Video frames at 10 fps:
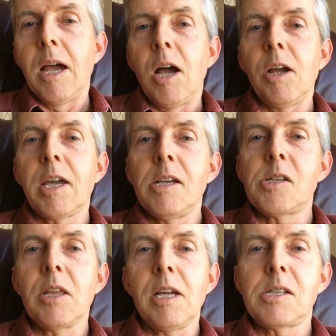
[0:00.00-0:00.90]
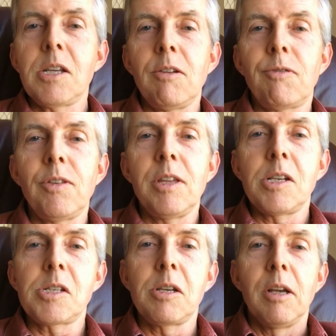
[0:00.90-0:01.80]
Okay, so that's it for
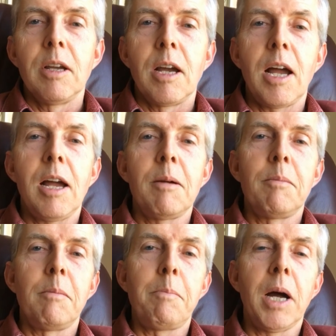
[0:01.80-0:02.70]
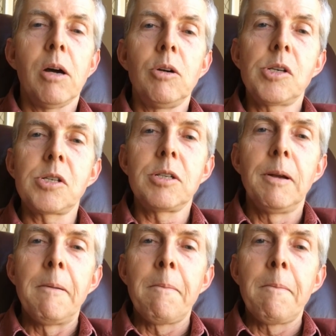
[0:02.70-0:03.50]
this post.